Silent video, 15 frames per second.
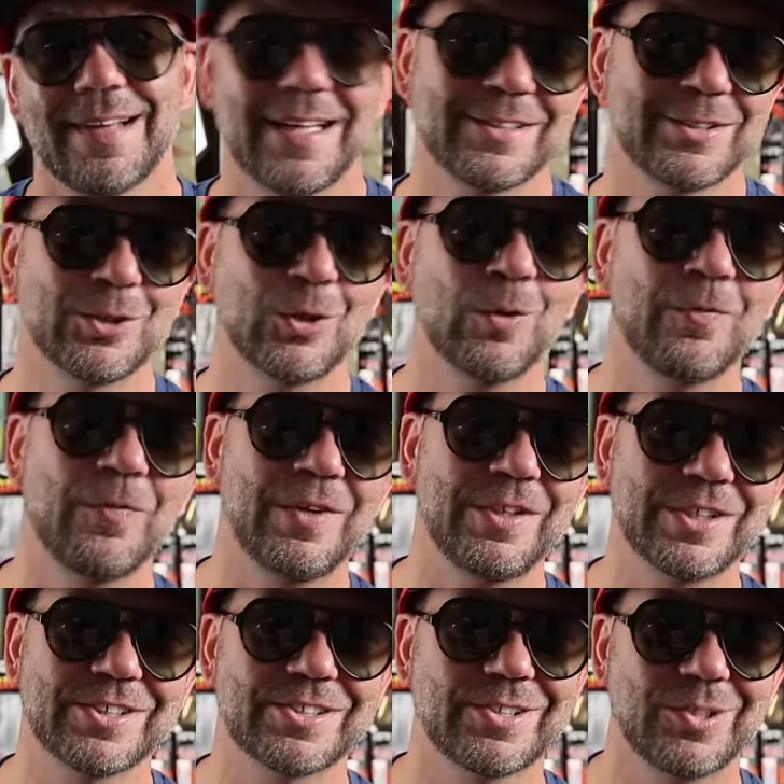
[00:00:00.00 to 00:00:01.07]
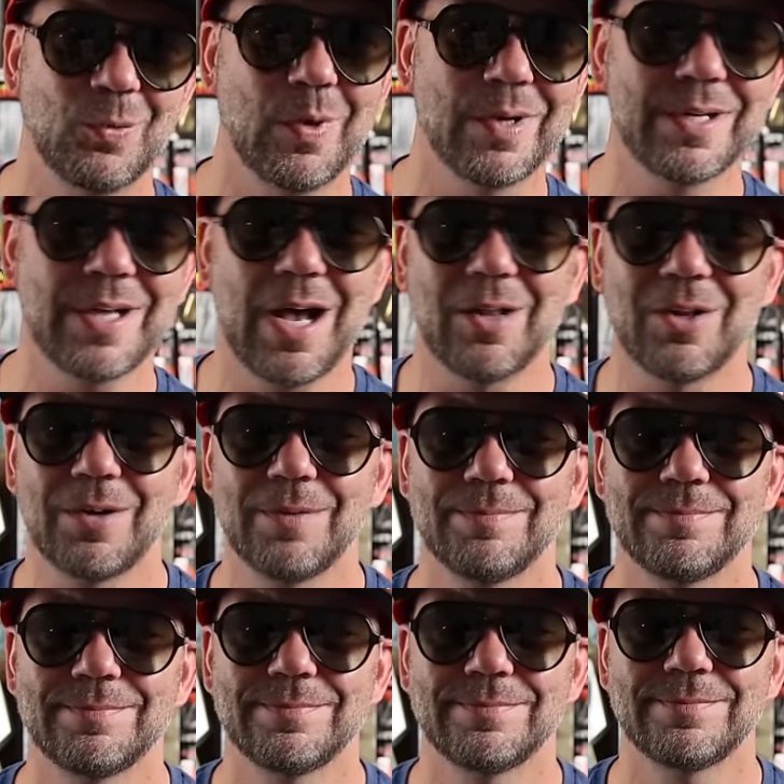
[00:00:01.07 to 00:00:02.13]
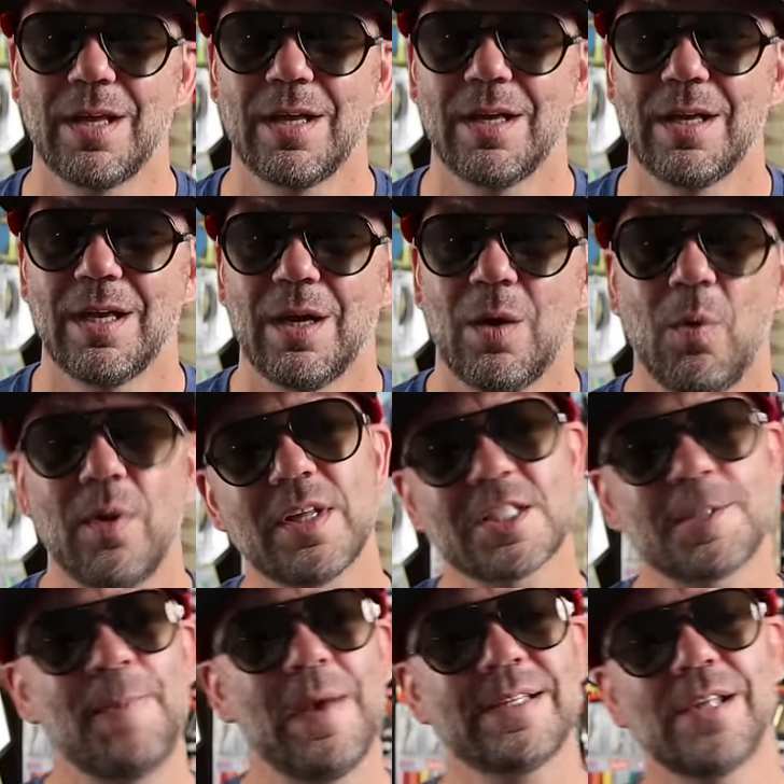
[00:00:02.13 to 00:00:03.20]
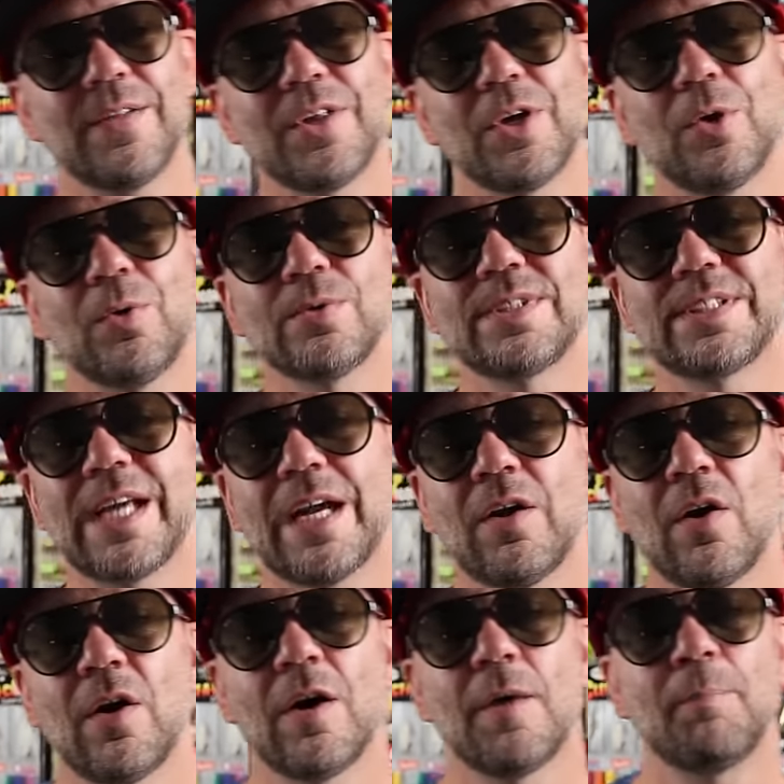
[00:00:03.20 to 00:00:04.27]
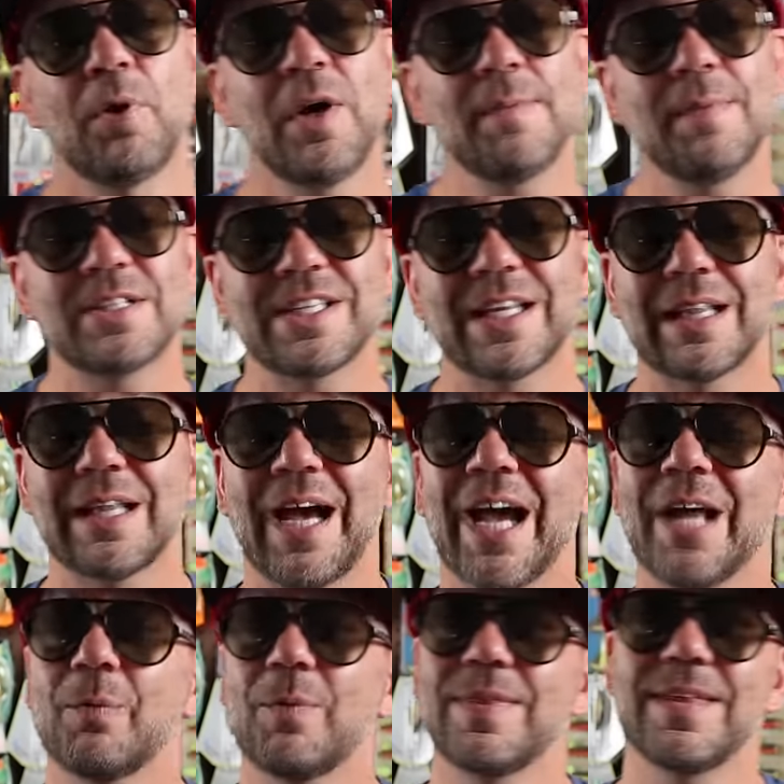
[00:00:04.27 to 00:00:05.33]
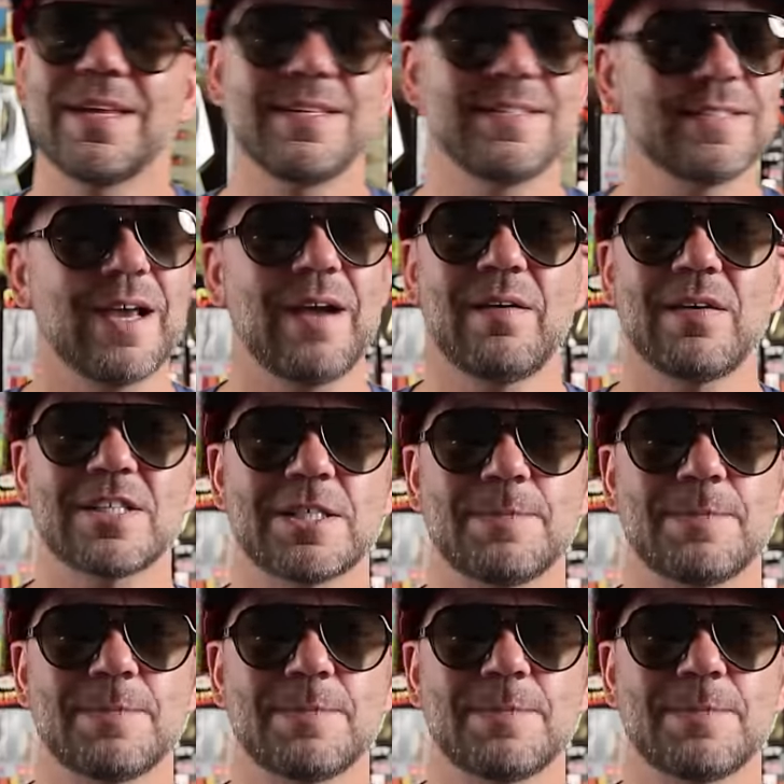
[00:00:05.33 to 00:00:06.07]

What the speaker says: and sold for just $1. While the specs of the old Zara are pretty much in line with the Zara